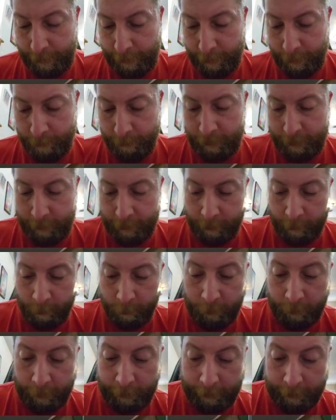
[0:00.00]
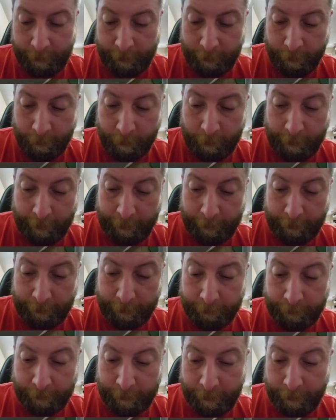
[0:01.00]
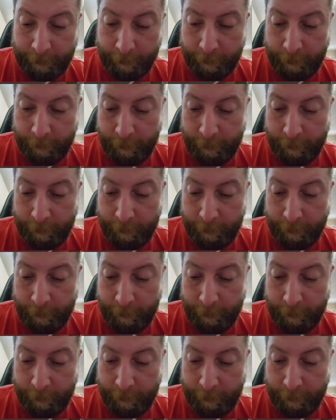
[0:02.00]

I'm not complaining at all. Like I said,